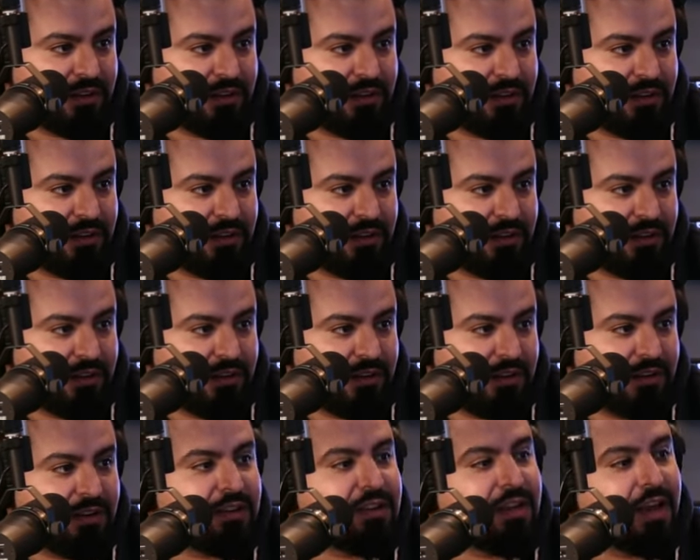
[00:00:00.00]
Really?
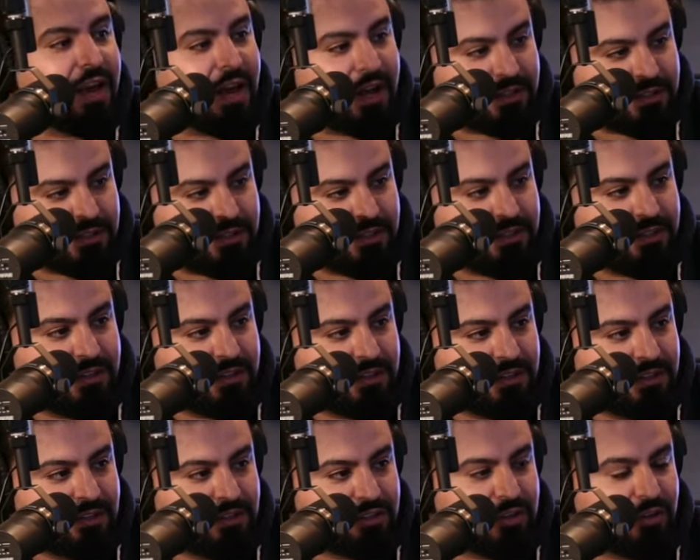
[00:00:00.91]
Yes.
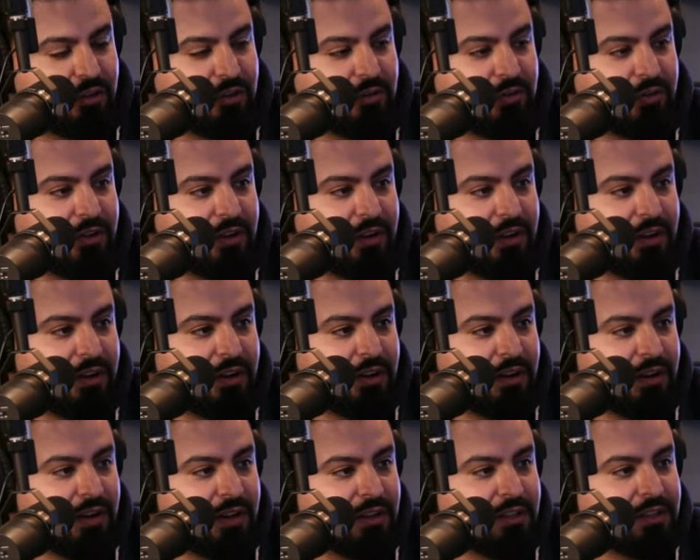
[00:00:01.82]
So
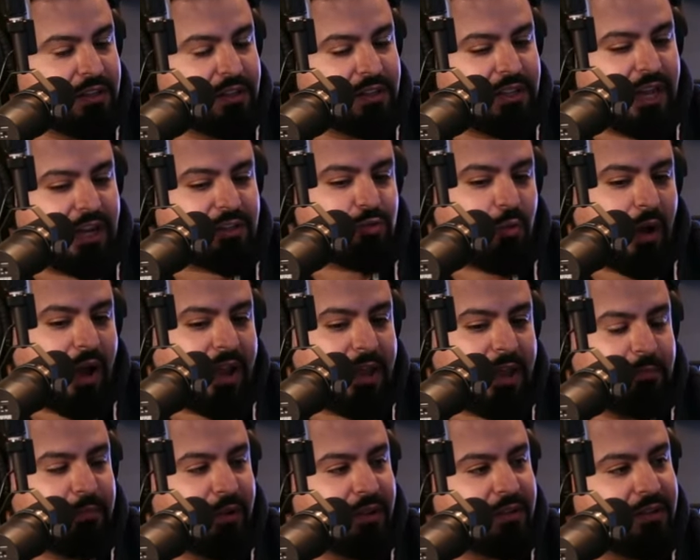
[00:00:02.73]
that's why
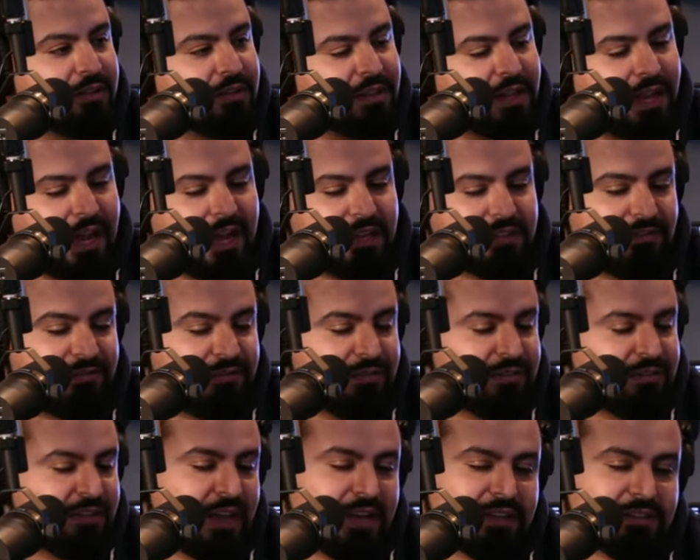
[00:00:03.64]
he put the guy's
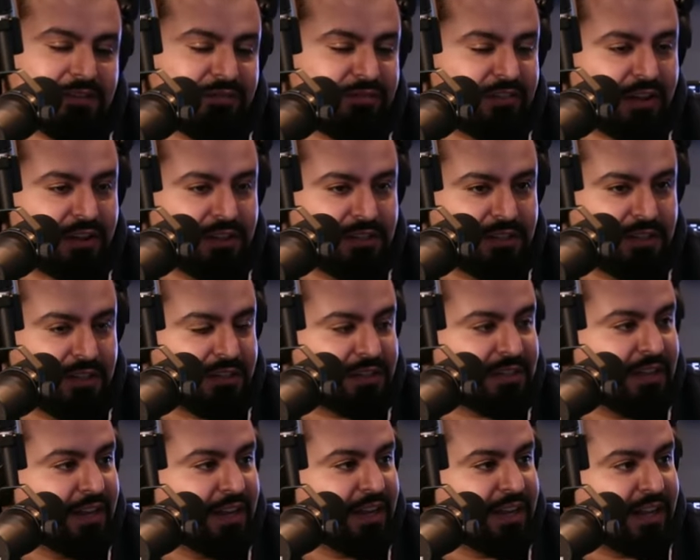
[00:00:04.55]
the guy's a fucking
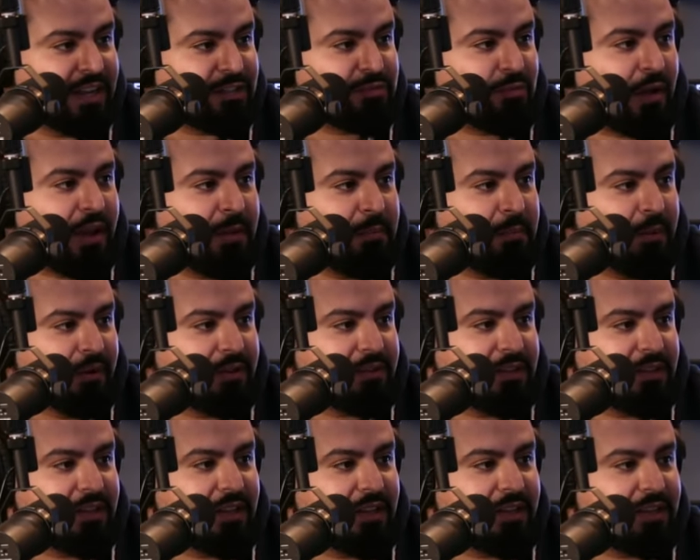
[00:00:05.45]
genius. That's why yeah. he
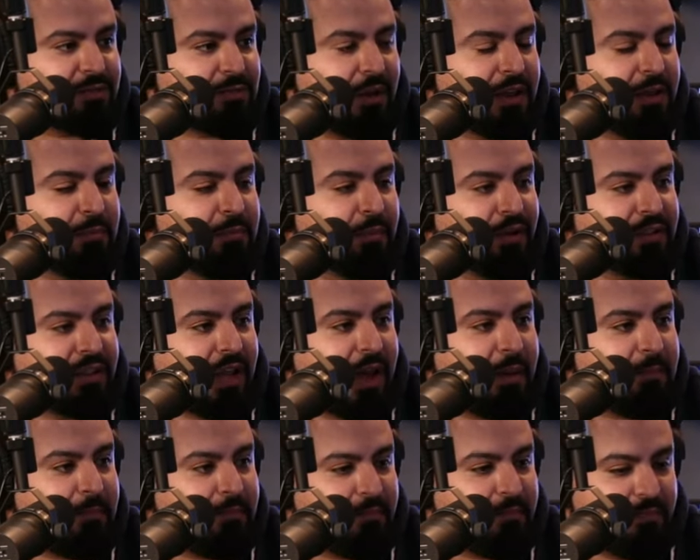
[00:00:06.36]
put that's why he put
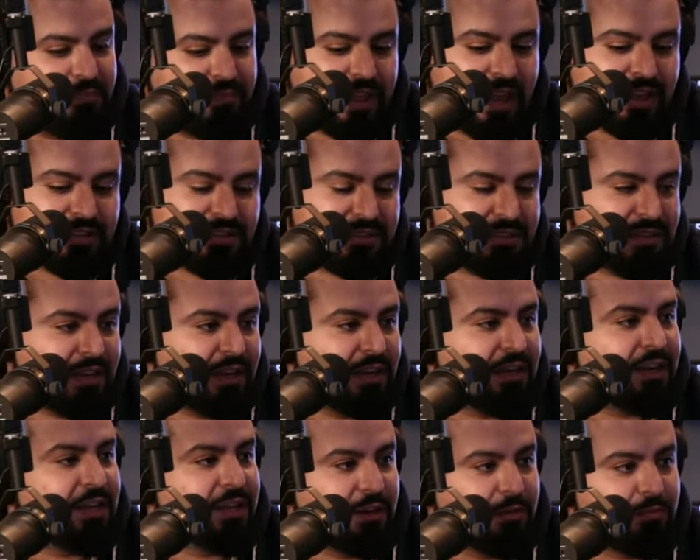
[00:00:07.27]
that that
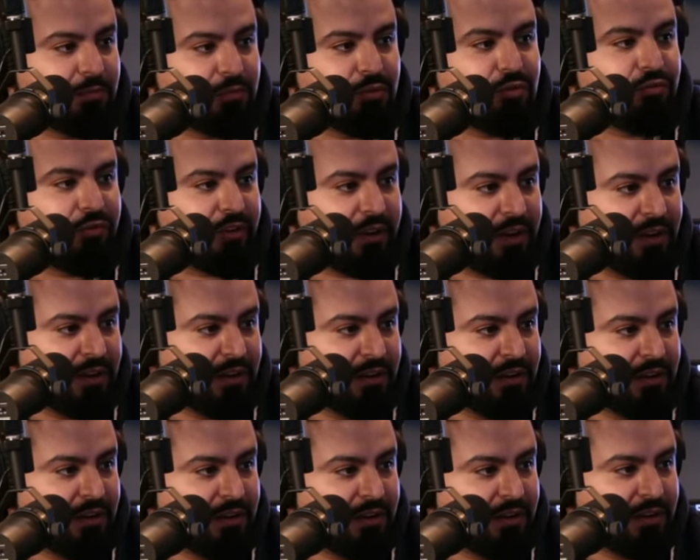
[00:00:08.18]
scene in the movie.
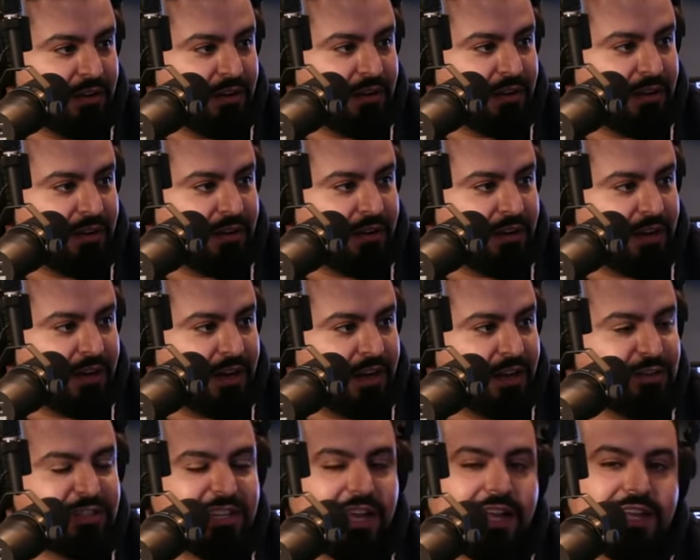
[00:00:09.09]
That's hilarious.
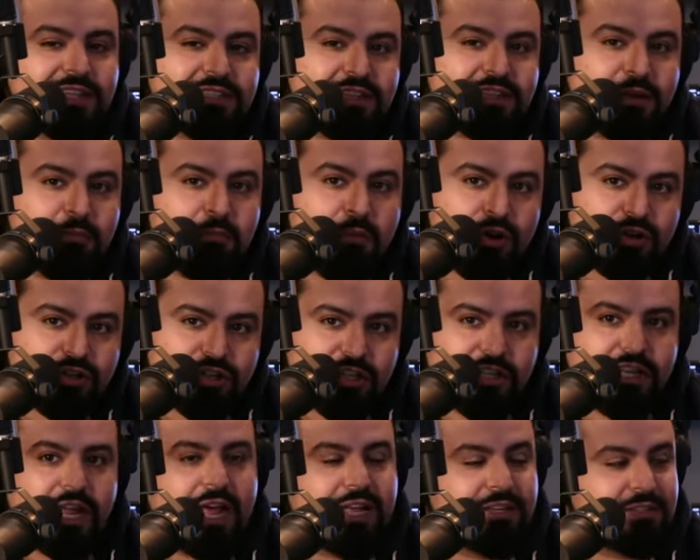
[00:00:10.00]
He was like, it's the
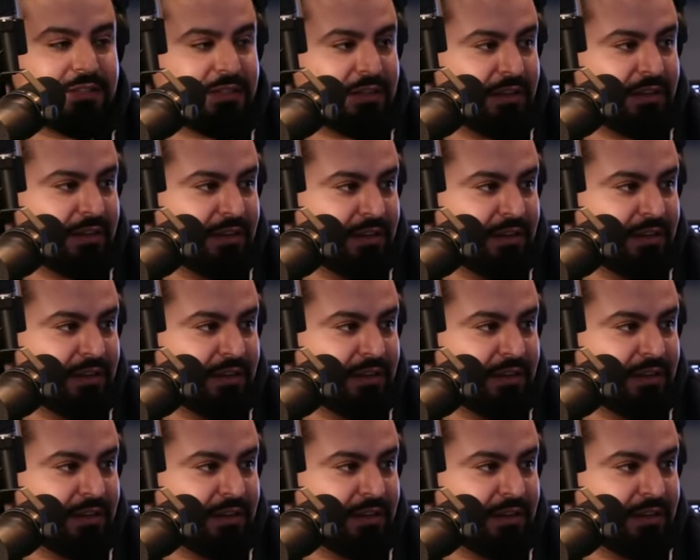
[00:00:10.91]
merchandising,